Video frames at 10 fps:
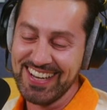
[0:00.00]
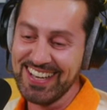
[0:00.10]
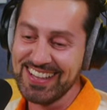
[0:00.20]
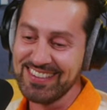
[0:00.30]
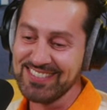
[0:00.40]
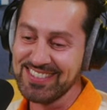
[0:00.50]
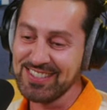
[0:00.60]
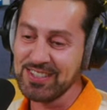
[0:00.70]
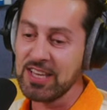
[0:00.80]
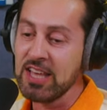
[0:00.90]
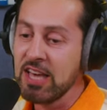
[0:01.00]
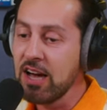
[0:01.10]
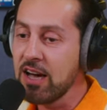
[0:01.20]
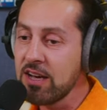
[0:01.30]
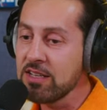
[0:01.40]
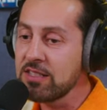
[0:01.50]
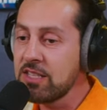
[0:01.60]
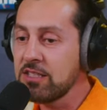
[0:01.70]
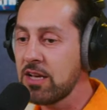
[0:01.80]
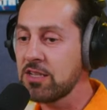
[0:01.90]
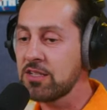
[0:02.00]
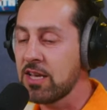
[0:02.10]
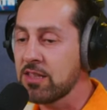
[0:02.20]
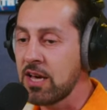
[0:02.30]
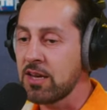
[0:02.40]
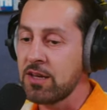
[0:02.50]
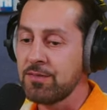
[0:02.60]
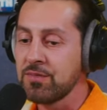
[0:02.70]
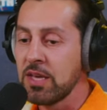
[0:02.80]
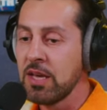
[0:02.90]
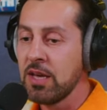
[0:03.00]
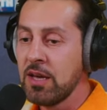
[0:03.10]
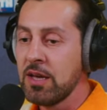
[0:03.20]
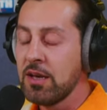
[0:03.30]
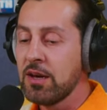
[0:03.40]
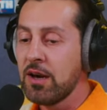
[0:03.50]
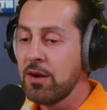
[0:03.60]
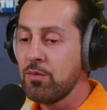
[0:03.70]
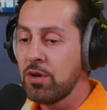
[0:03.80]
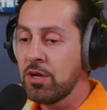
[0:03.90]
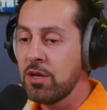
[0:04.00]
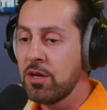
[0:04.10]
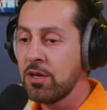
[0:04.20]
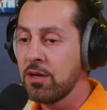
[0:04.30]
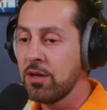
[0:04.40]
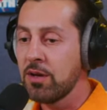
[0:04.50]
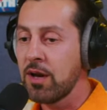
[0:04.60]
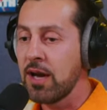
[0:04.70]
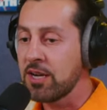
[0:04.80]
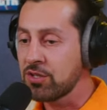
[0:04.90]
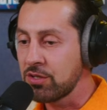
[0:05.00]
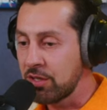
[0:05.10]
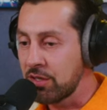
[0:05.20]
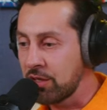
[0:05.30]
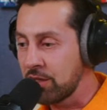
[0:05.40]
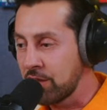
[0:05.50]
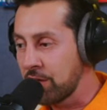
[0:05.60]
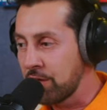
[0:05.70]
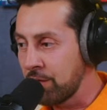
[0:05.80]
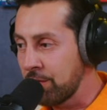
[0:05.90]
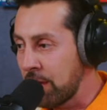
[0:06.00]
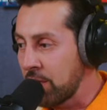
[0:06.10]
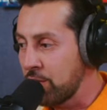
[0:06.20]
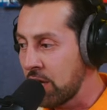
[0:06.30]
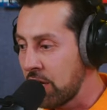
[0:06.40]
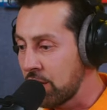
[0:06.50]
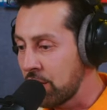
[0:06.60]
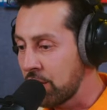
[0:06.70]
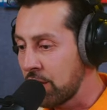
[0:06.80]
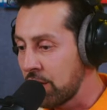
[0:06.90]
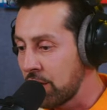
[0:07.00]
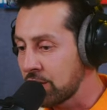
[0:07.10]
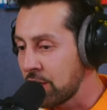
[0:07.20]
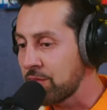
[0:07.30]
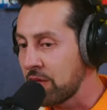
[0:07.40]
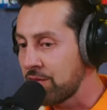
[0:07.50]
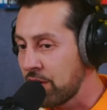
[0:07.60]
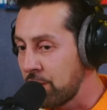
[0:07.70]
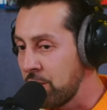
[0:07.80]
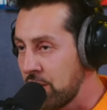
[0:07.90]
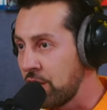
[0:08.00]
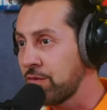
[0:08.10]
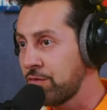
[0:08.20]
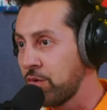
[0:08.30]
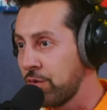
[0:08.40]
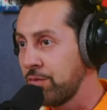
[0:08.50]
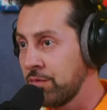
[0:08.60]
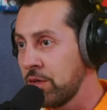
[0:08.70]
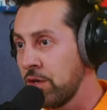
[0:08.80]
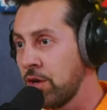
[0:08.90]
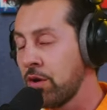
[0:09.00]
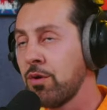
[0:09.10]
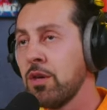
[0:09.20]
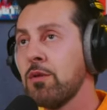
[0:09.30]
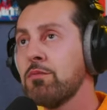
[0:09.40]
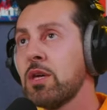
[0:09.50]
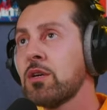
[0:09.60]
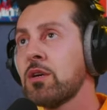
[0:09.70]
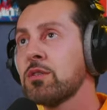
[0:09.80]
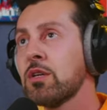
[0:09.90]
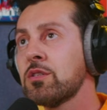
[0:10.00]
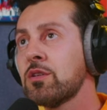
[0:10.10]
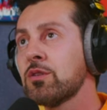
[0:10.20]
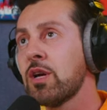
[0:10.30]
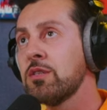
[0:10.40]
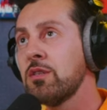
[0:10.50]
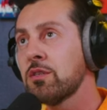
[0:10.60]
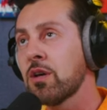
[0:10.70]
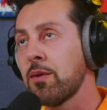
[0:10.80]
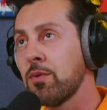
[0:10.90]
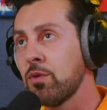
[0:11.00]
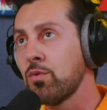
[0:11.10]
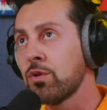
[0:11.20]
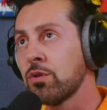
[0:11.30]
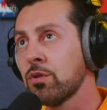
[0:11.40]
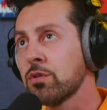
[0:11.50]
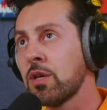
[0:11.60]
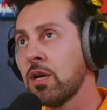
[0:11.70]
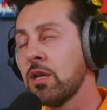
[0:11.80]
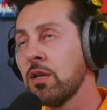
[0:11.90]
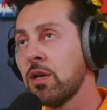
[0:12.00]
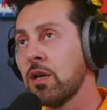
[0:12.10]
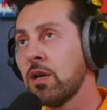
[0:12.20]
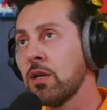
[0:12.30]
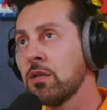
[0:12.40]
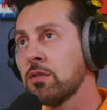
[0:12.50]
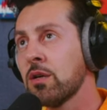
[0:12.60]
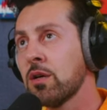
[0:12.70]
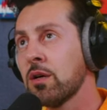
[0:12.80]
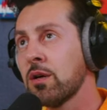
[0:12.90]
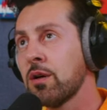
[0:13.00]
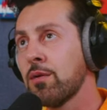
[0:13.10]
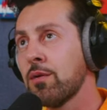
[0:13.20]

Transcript: I love you, dude. Uh, since I said that, I want to actually maybe we end on uh, something very meaningful. Okay. You know, because it's a crazy time in the world, and and uh,